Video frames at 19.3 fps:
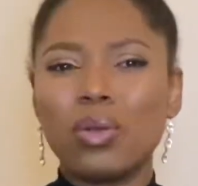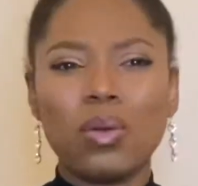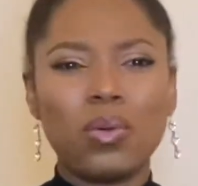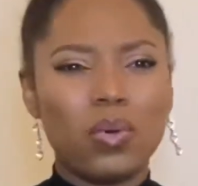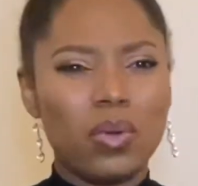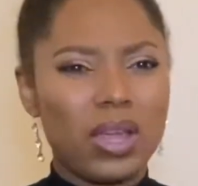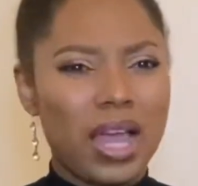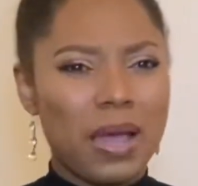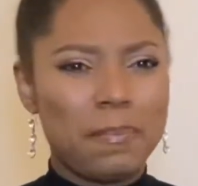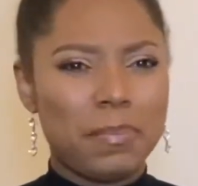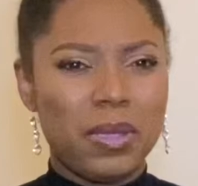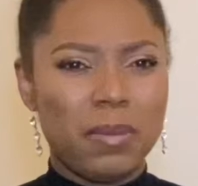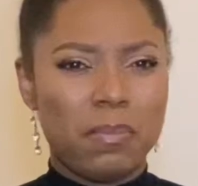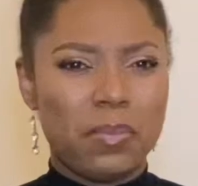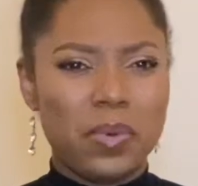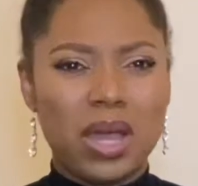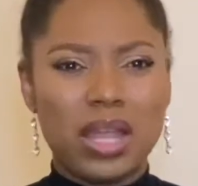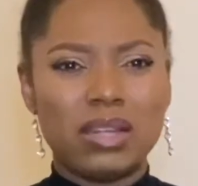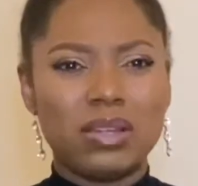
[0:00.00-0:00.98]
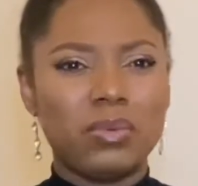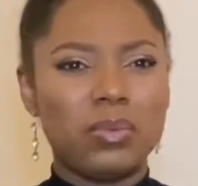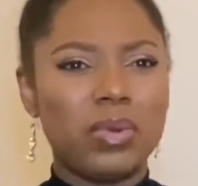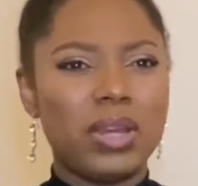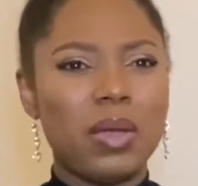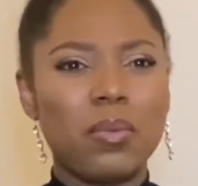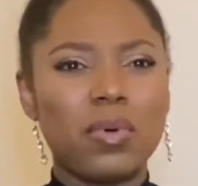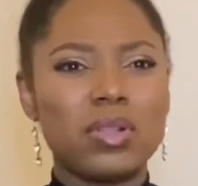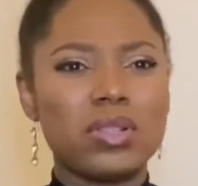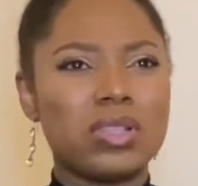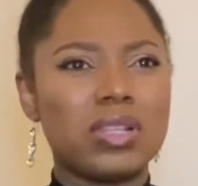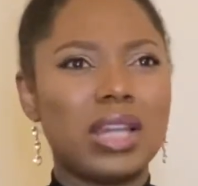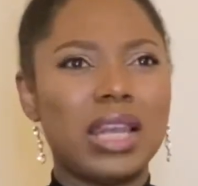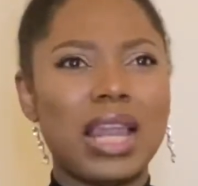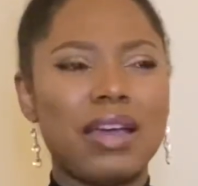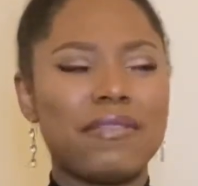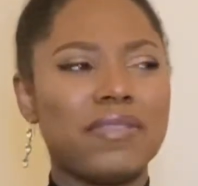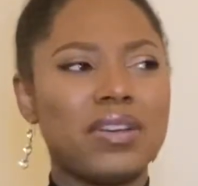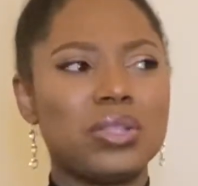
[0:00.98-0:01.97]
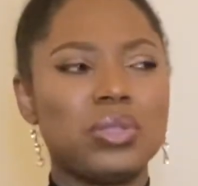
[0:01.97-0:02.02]
Don't look at people and they want to
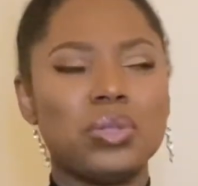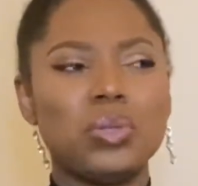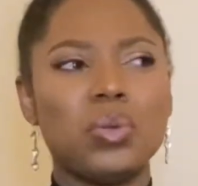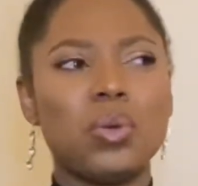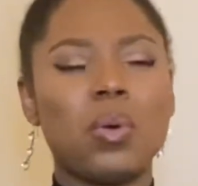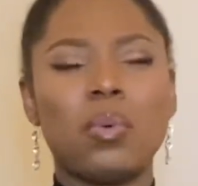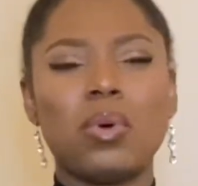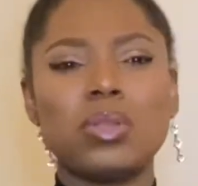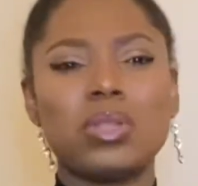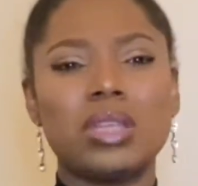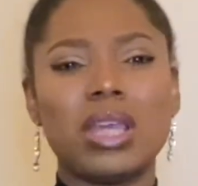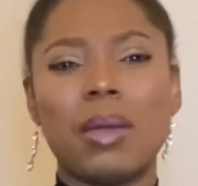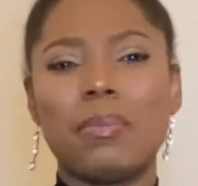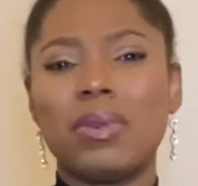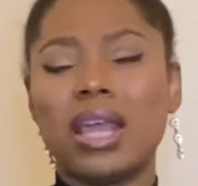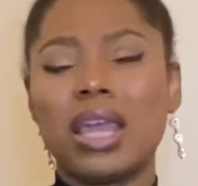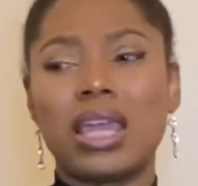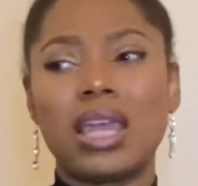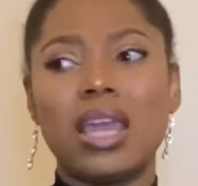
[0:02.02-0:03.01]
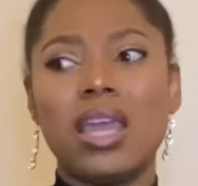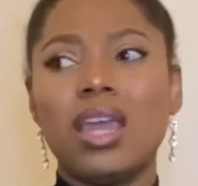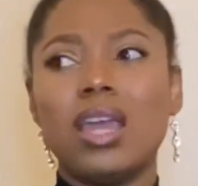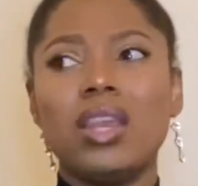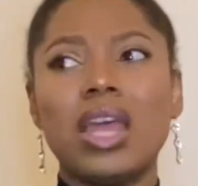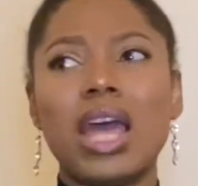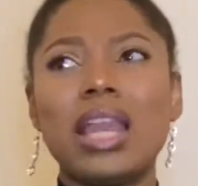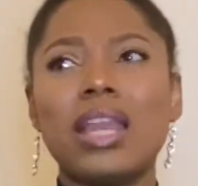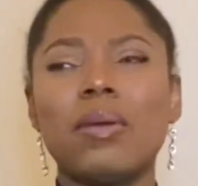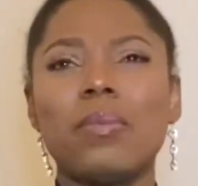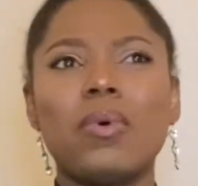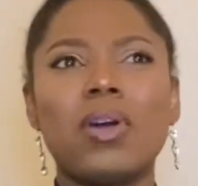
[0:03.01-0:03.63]
laugh at you or want to be like that.